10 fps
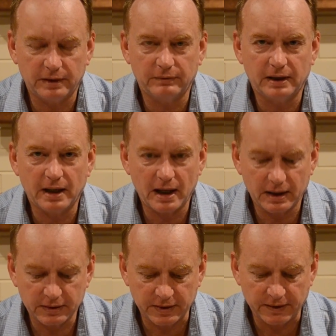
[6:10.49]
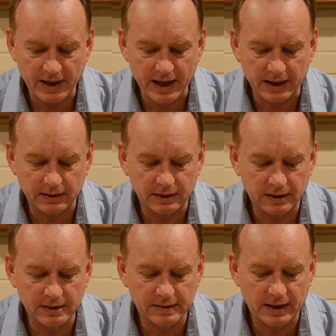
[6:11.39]
in regard to that
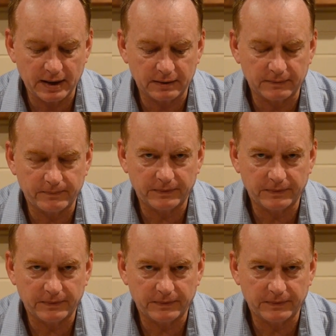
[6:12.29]
is that